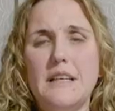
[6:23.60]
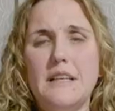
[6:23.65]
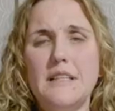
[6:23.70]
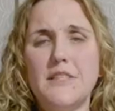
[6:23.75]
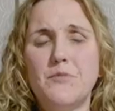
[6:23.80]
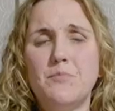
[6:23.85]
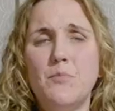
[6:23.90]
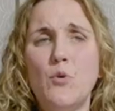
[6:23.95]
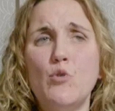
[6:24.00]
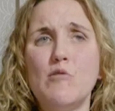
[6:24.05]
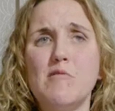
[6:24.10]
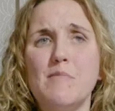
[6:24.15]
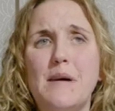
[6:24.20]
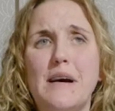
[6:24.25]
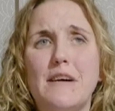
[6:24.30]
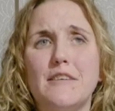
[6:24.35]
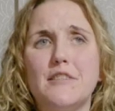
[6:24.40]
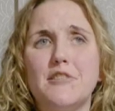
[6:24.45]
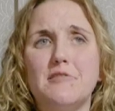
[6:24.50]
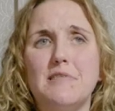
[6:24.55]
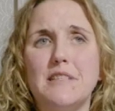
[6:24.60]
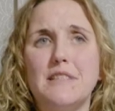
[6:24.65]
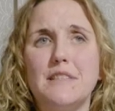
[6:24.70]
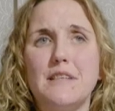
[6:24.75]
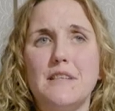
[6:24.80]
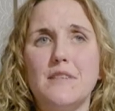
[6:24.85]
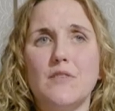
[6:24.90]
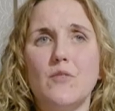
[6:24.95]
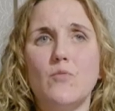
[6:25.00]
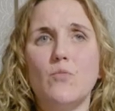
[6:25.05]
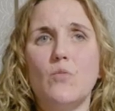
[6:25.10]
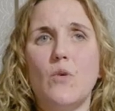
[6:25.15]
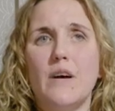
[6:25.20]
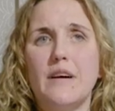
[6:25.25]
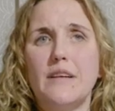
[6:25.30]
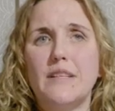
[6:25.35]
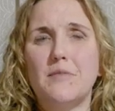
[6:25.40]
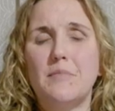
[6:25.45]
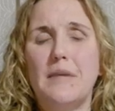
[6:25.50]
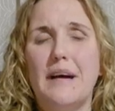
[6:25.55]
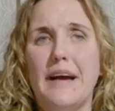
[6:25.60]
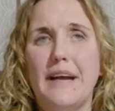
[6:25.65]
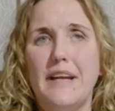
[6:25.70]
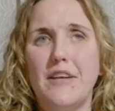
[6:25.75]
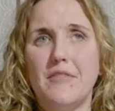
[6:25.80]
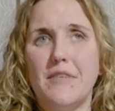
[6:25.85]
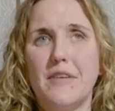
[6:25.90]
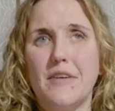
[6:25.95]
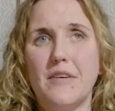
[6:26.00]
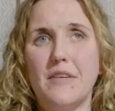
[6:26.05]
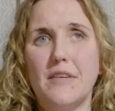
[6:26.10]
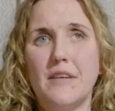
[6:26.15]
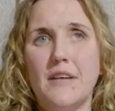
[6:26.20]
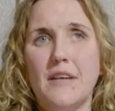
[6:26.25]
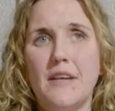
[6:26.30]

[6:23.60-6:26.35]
It's more about addressing the wider behaviour.